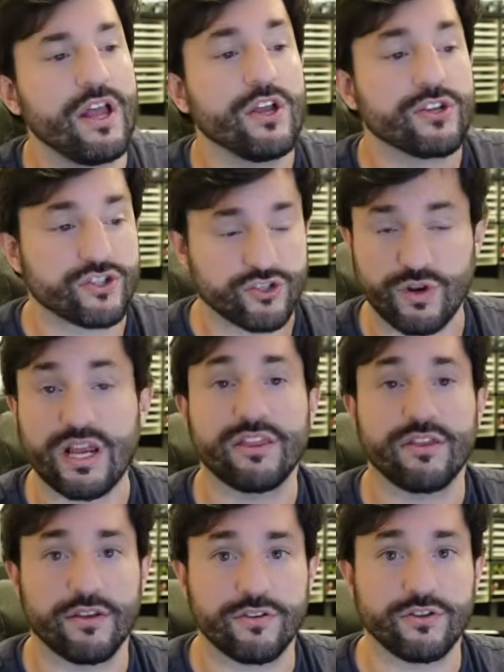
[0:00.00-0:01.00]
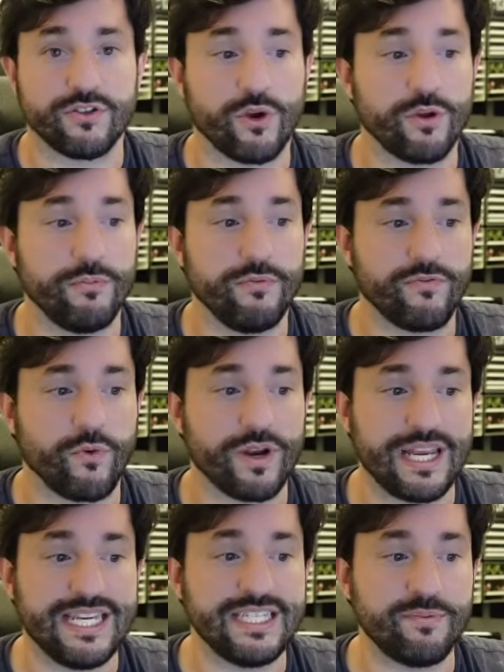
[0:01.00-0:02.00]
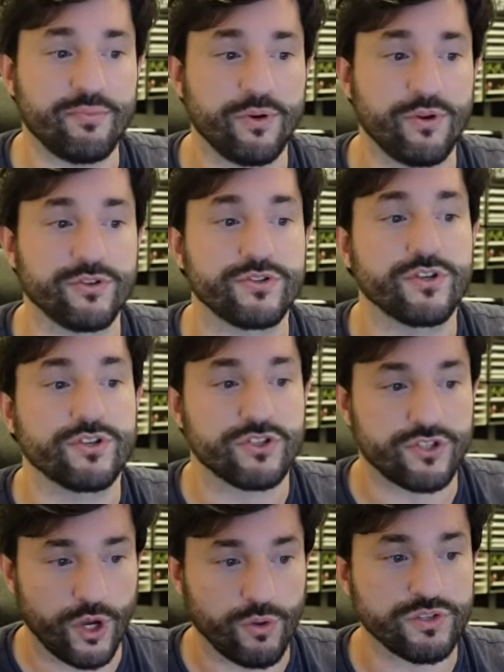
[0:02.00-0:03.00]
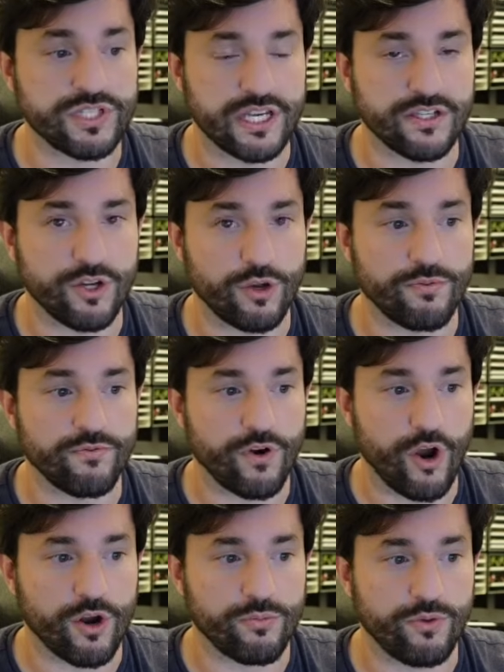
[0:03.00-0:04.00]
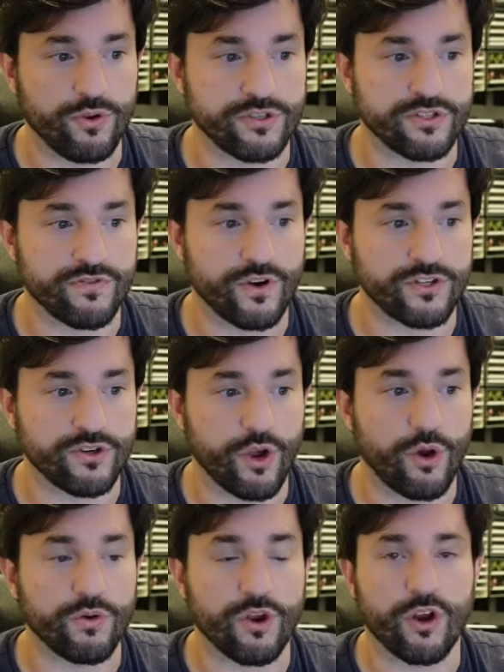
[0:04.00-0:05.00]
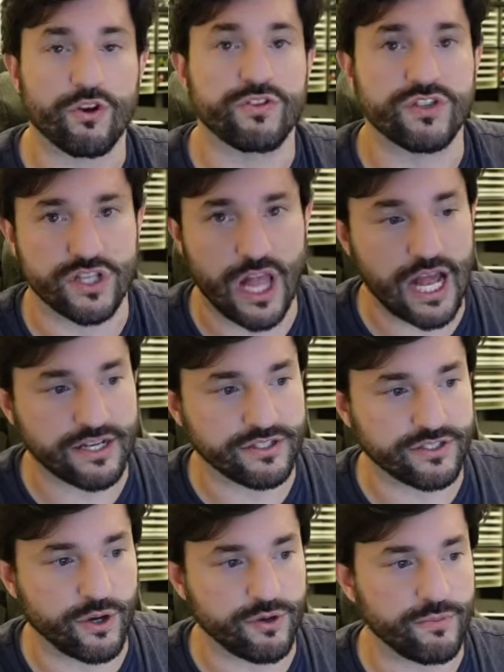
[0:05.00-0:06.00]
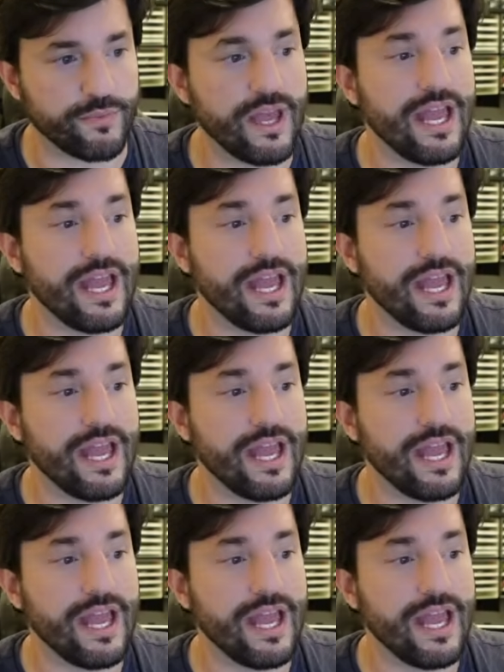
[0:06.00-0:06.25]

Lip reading: Strength Totem for easy pulls. Stone Skin Totem for hard pulls, as far as your Earth Slot Totem.